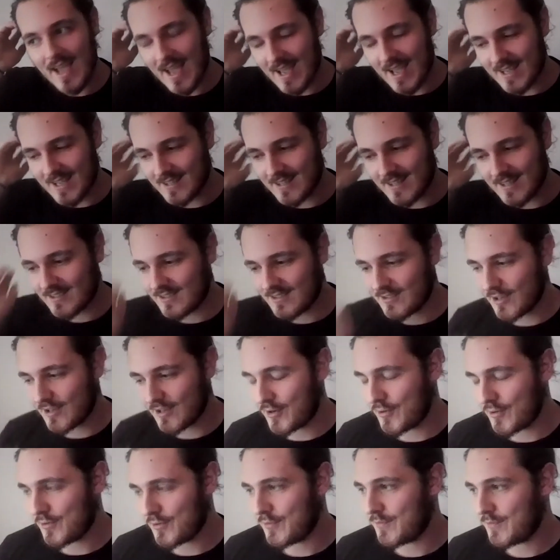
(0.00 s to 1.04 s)
And
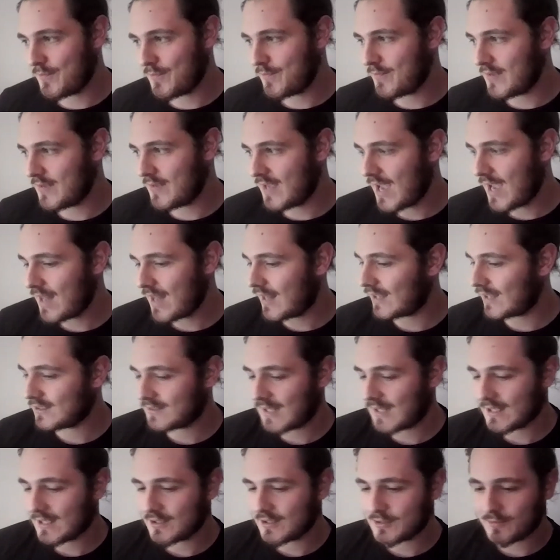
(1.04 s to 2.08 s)
so, yeah,
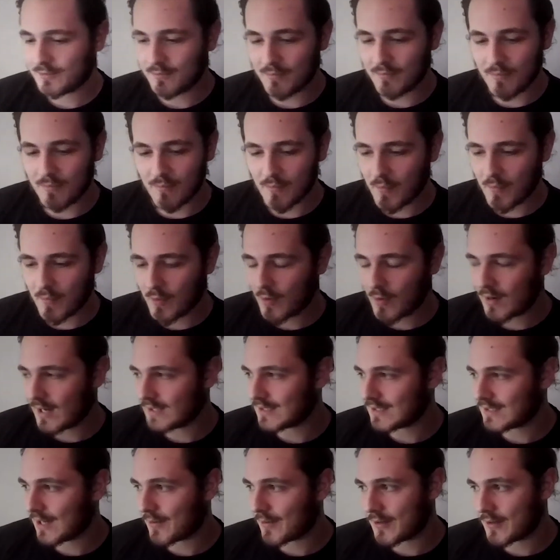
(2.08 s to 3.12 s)
that's more or
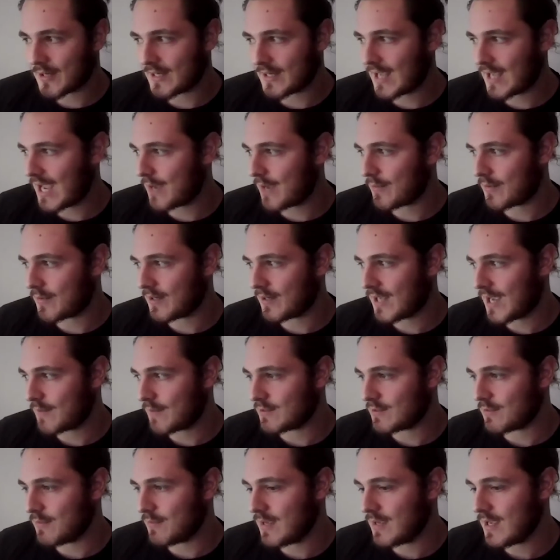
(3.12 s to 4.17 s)
less how it came
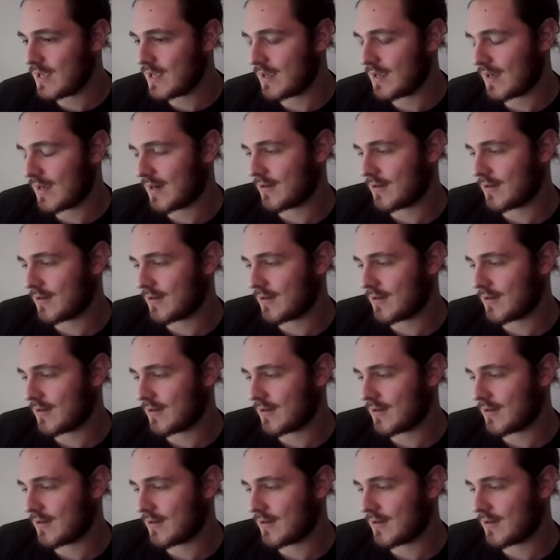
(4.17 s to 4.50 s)
to be.